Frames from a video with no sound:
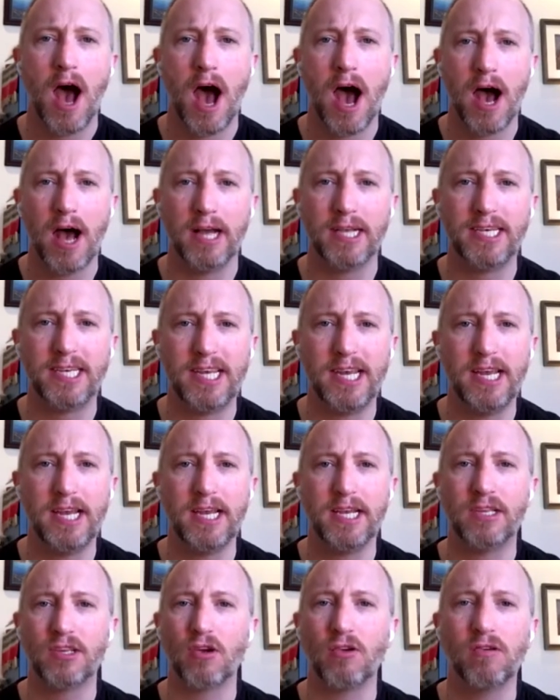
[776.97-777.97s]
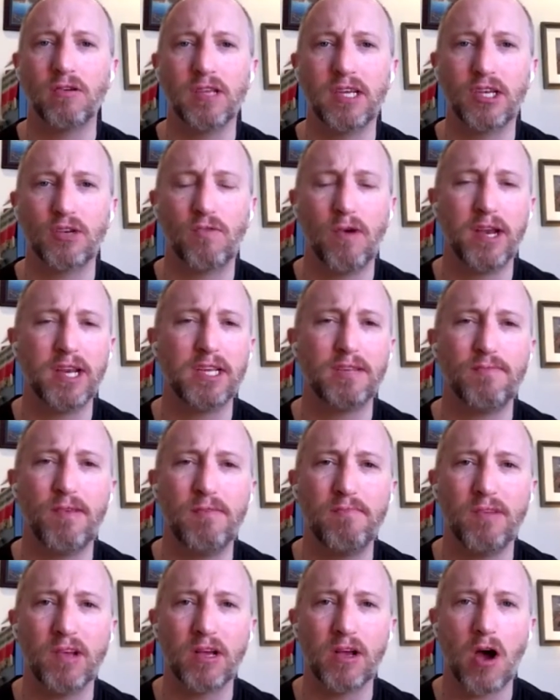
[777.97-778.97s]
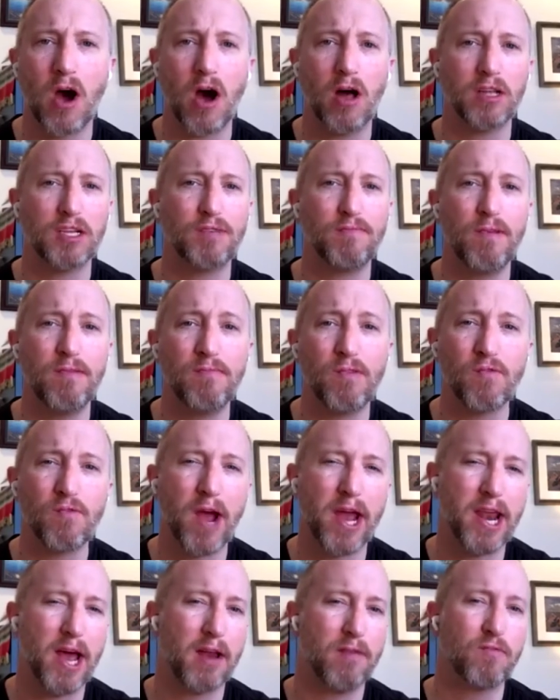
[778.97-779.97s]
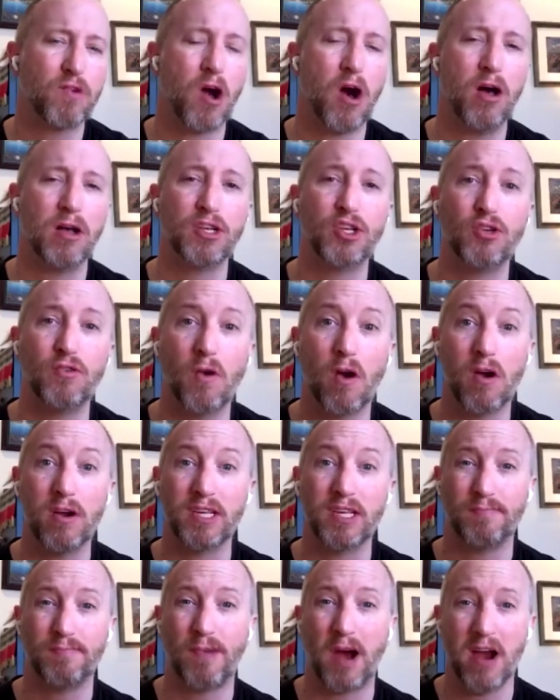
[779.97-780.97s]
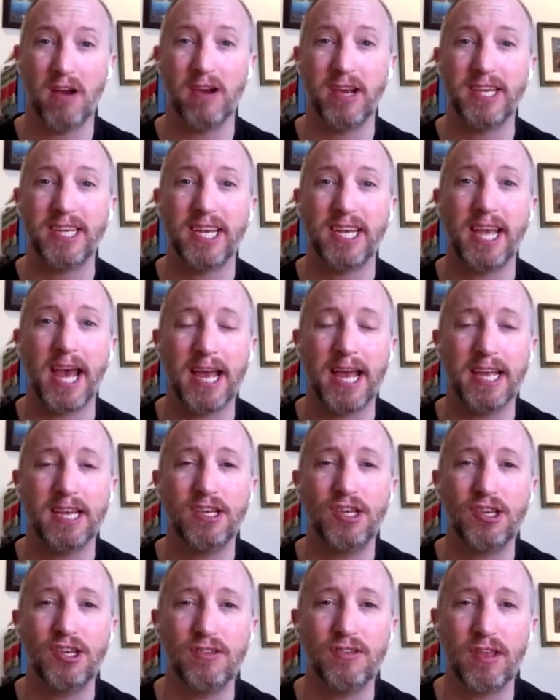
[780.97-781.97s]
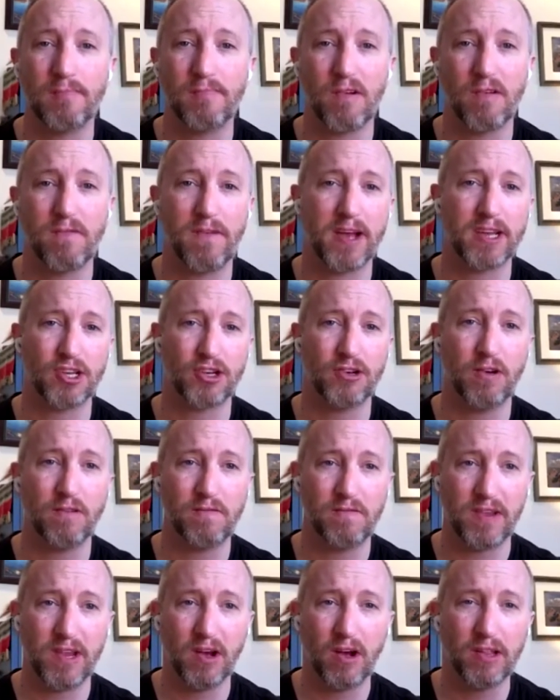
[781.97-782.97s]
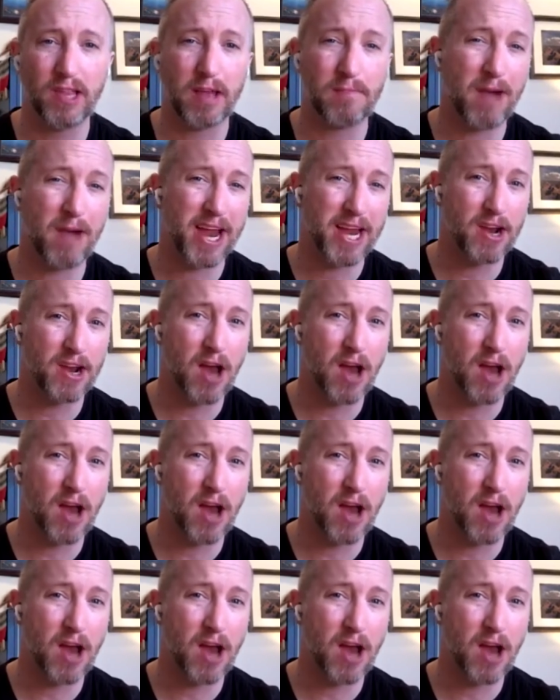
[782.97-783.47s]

teens, early 20s, people in college, people right out of college who are aspiring to get into the professional field and might not